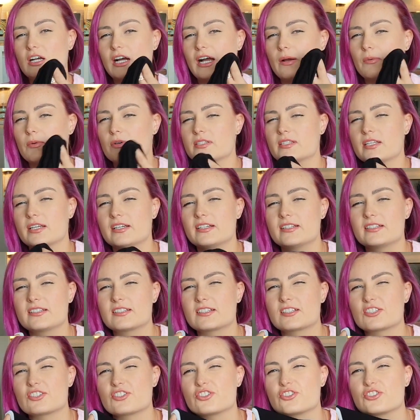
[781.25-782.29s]
I will say it's
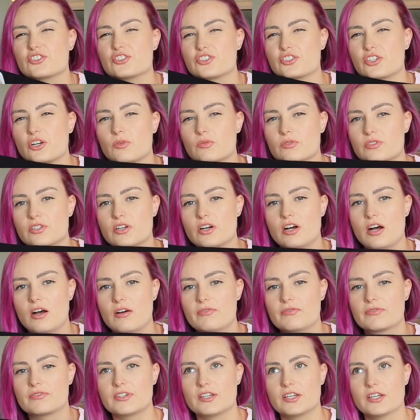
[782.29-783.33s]
so
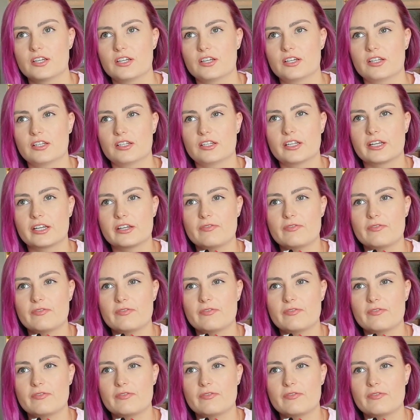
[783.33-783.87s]
soft. Like